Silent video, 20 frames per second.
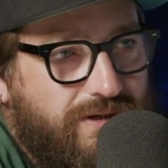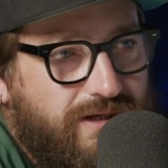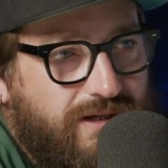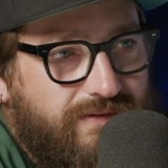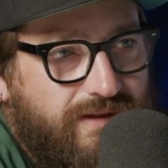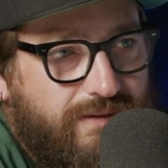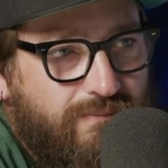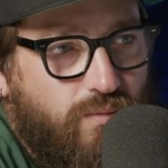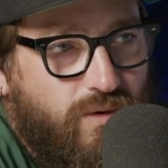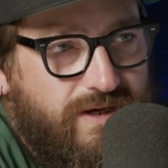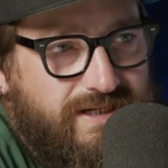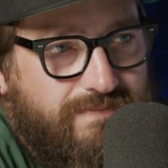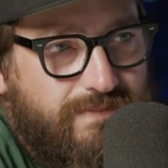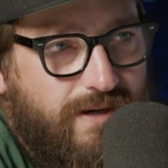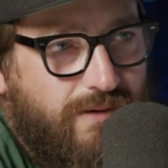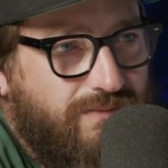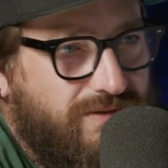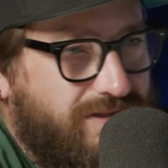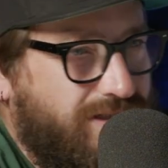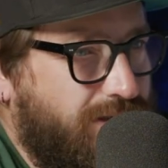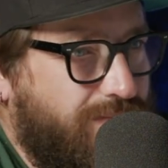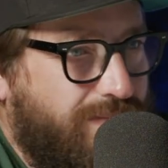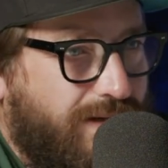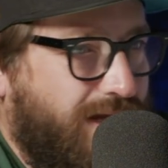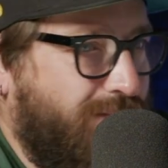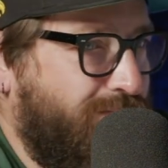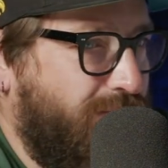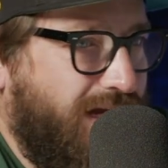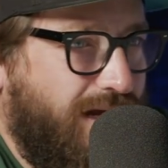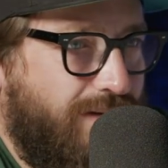and then West Melbourne was going to
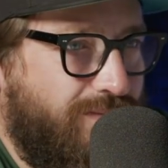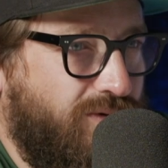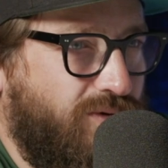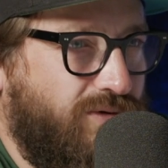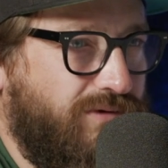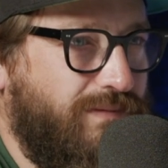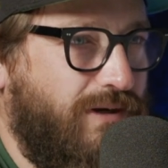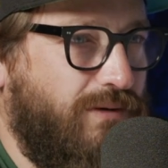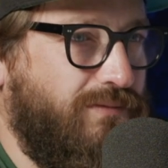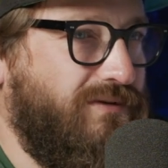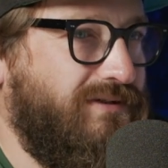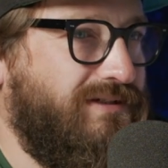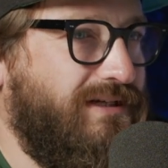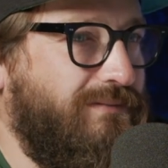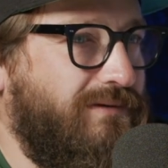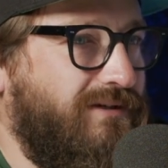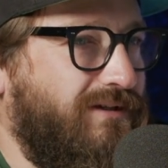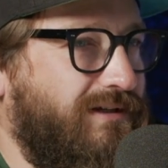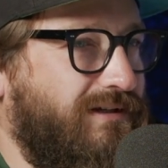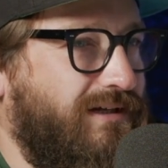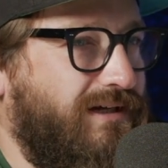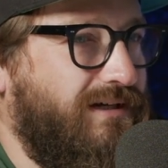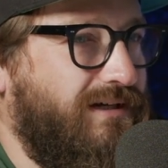become North Melbourne or something like that.